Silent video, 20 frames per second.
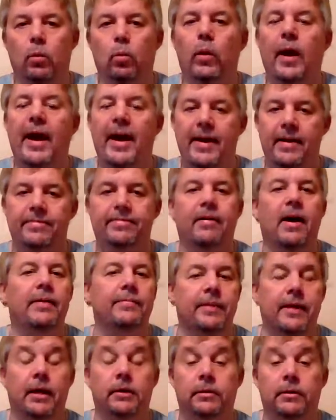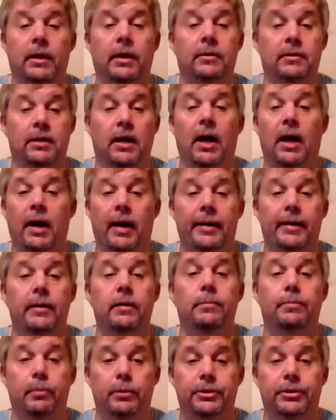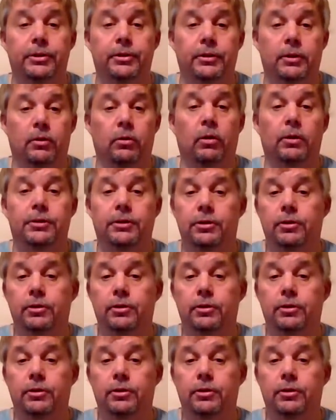$85,000 to hide in the bushes across the